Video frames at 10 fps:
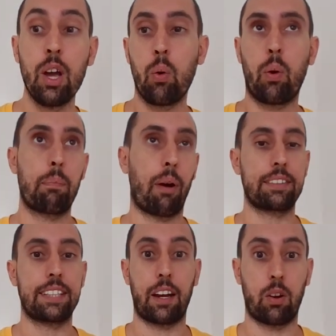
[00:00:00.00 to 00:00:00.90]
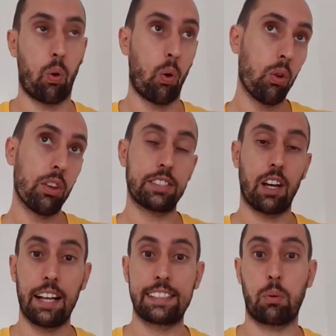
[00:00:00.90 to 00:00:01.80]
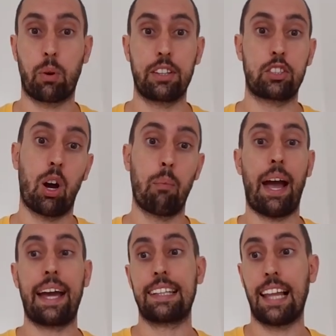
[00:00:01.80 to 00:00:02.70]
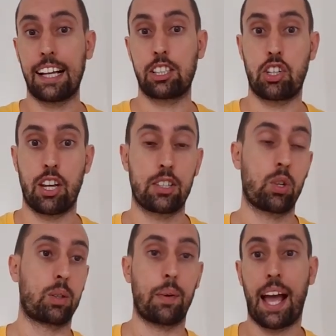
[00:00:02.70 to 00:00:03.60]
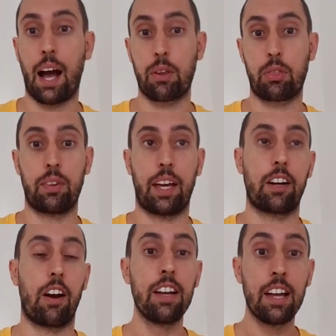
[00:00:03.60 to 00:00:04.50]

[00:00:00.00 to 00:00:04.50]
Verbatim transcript: We broke down all the sides that were in the top 8 last year and talked about how we thought they'd go